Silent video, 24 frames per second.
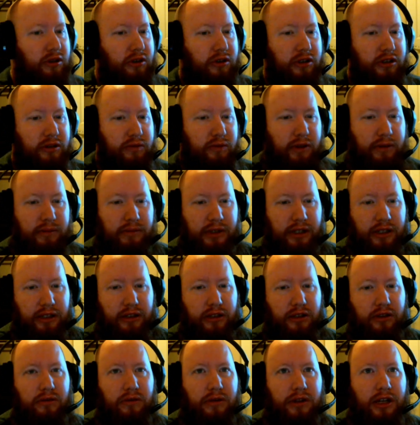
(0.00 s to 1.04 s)
That's what I'm saying.
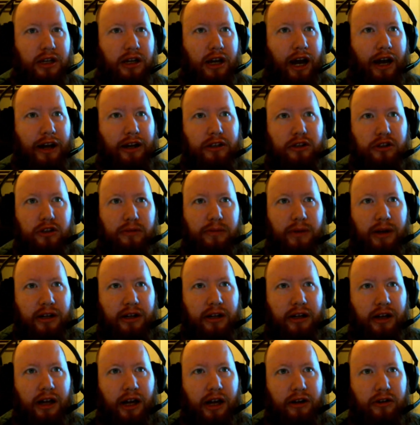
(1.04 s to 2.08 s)
I'm not sure
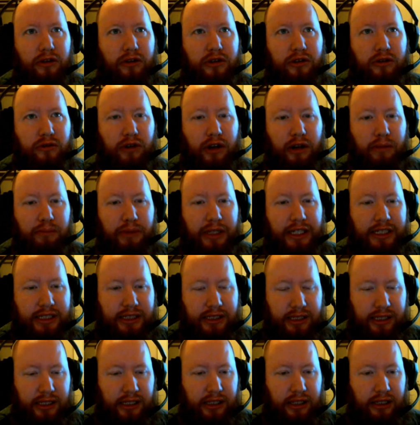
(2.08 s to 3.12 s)
about how you do it on
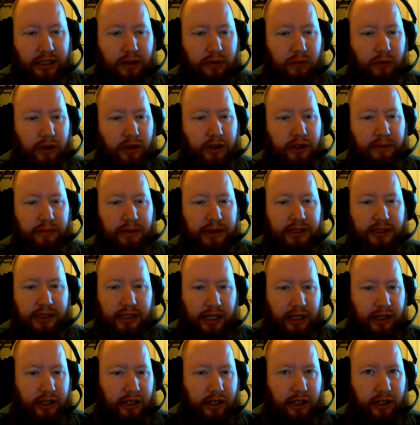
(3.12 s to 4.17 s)
PC. What could be
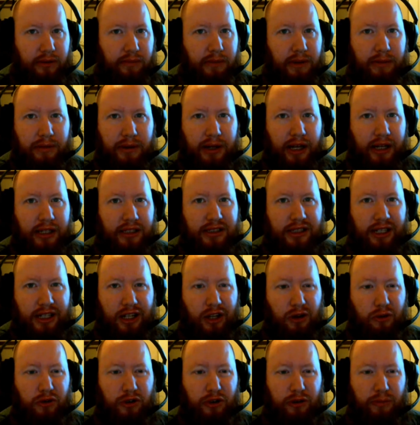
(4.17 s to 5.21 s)
said there? Maybe like say
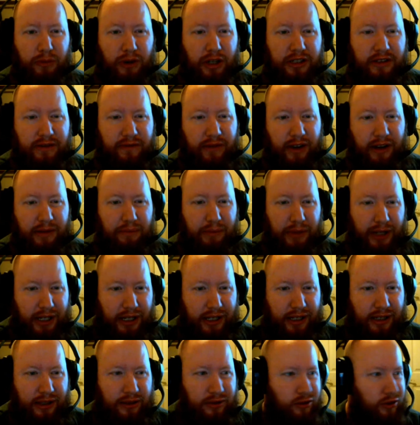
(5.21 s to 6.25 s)
lower to a price of $5
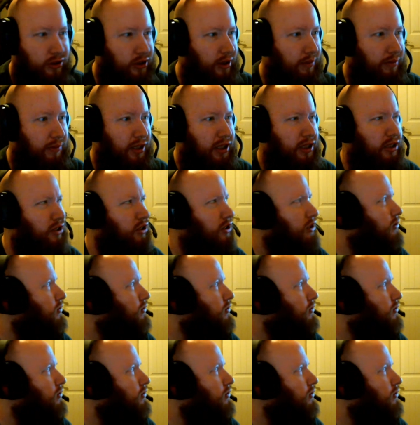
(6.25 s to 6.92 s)
or something.